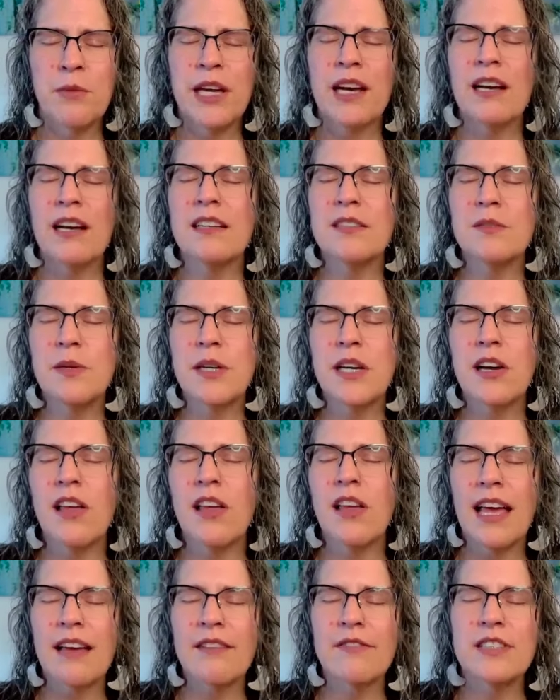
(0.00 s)
And because we
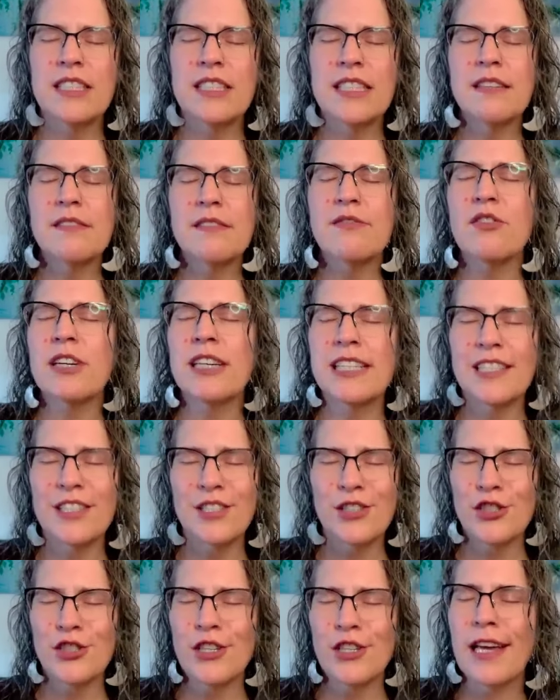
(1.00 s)
all have
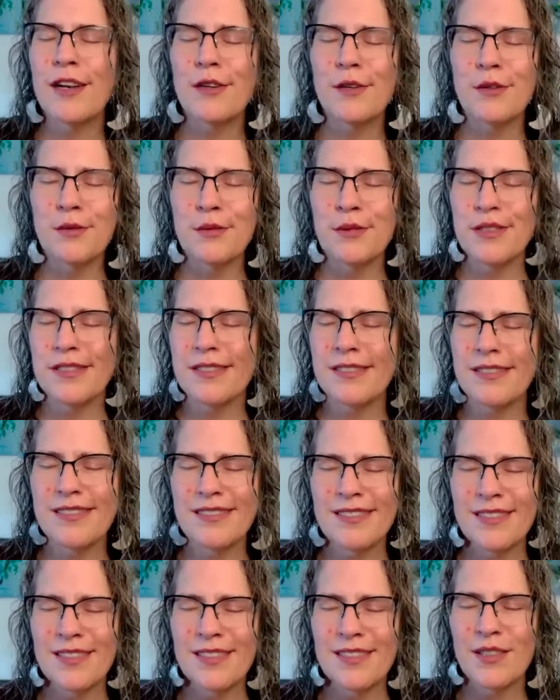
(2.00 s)
different shadows,
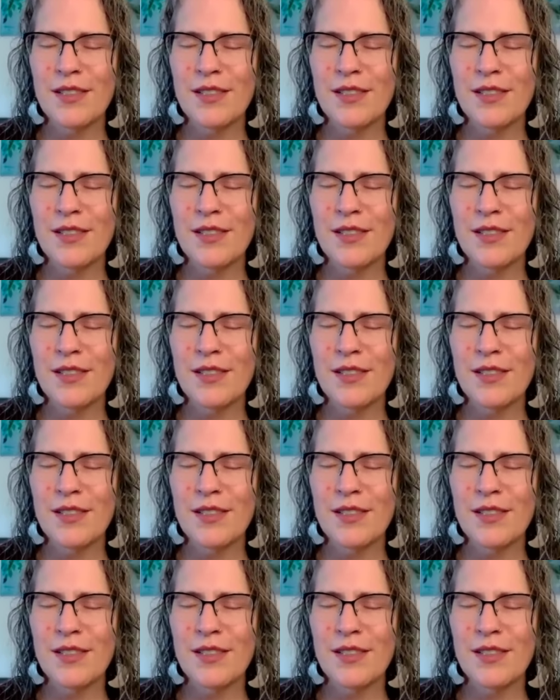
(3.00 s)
